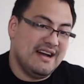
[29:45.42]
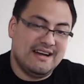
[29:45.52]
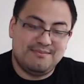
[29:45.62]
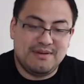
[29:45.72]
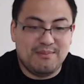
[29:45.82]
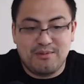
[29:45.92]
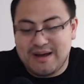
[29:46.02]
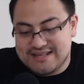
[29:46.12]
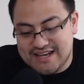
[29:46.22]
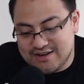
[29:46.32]
people
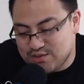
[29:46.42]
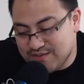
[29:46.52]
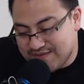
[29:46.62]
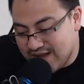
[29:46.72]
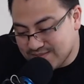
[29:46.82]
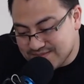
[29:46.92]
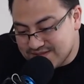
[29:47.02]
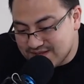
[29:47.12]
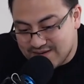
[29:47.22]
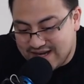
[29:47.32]
buy Taylor Swift albums.
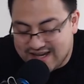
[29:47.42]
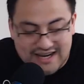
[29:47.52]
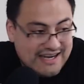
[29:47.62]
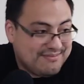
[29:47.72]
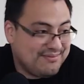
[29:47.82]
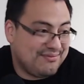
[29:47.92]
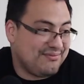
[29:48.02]
So what